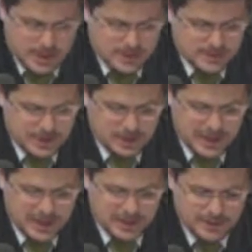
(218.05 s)
it's
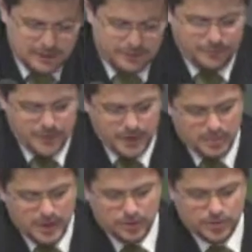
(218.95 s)
unlikely that
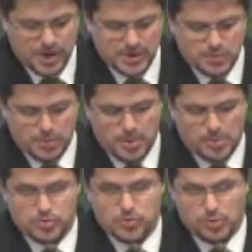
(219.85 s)
fundamental changes with
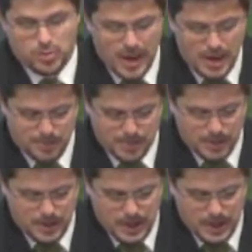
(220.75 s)
Mercosur will happen.